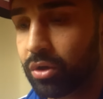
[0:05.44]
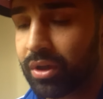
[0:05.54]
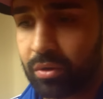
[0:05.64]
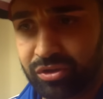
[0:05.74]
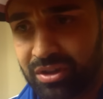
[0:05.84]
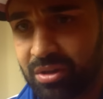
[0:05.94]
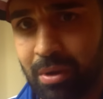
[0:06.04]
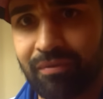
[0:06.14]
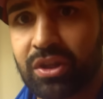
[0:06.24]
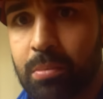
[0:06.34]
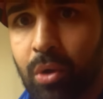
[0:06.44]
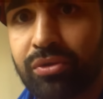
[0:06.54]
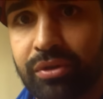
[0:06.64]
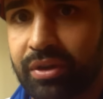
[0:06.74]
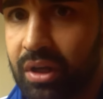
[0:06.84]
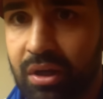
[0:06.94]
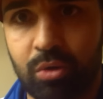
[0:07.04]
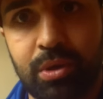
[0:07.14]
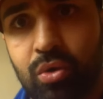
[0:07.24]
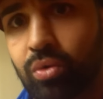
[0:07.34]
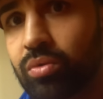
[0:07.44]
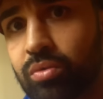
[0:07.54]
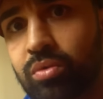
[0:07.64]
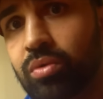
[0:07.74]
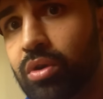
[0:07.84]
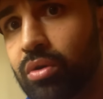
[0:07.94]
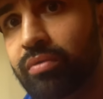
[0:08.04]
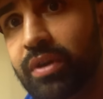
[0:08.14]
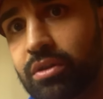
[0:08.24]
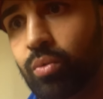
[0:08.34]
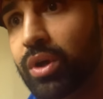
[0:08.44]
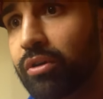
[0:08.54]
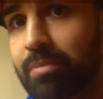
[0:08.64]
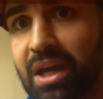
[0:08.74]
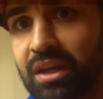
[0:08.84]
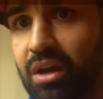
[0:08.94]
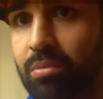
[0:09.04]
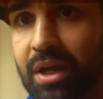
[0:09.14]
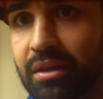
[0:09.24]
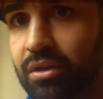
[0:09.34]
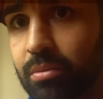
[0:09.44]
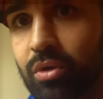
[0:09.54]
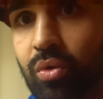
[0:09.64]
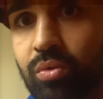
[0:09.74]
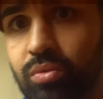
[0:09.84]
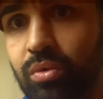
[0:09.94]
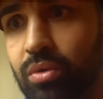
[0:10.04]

You know, I've seen someone beat the Postol tonight. That would be cool. You know, like the winner of Pacquiao Bradley could be cool.